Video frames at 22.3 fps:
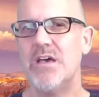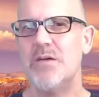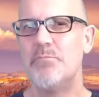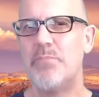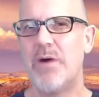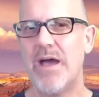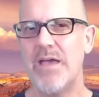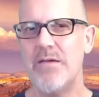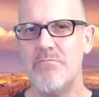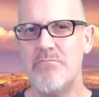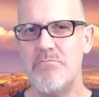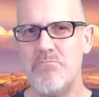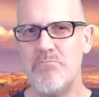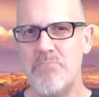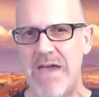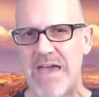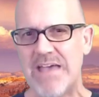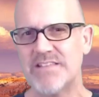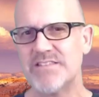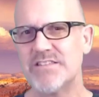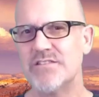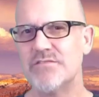by
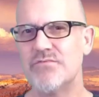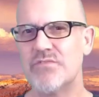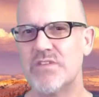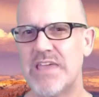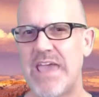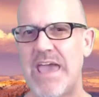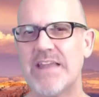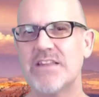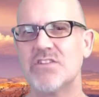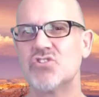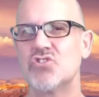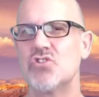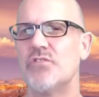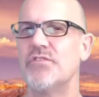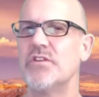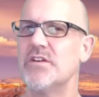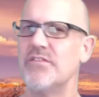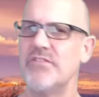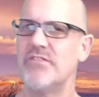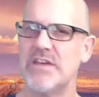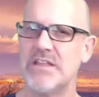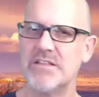massive
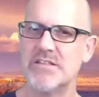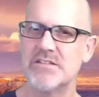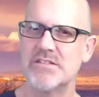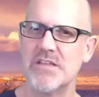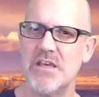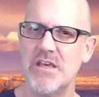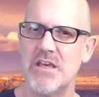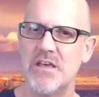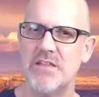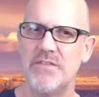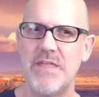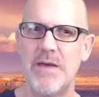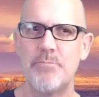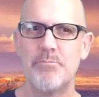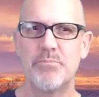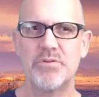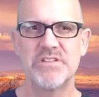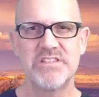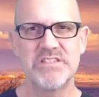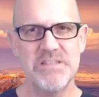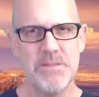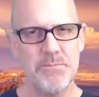catastrophic events that
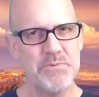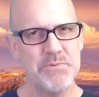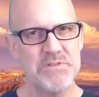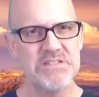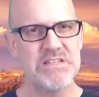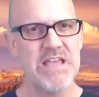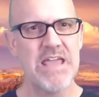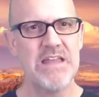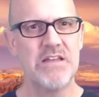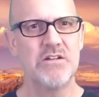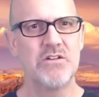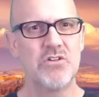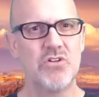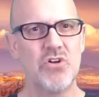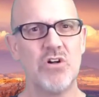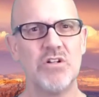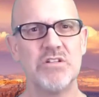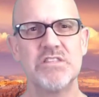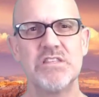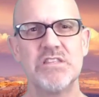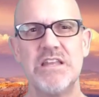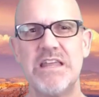precipitated
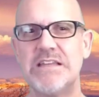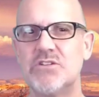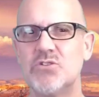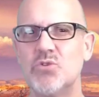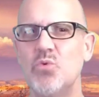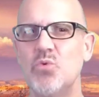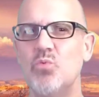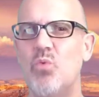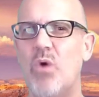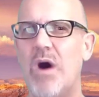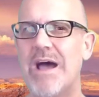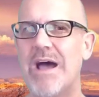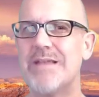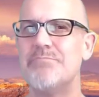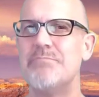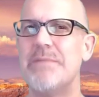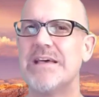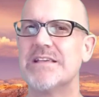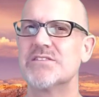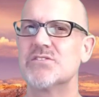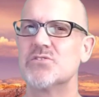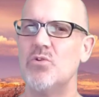continental-wide
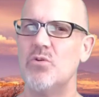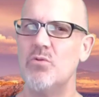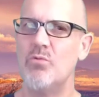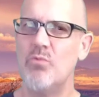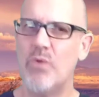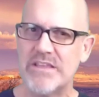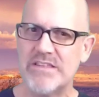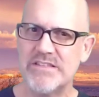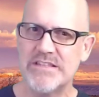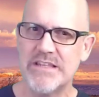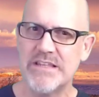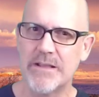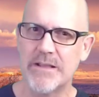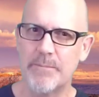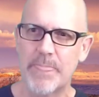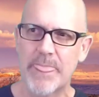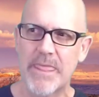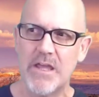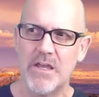mass wasting?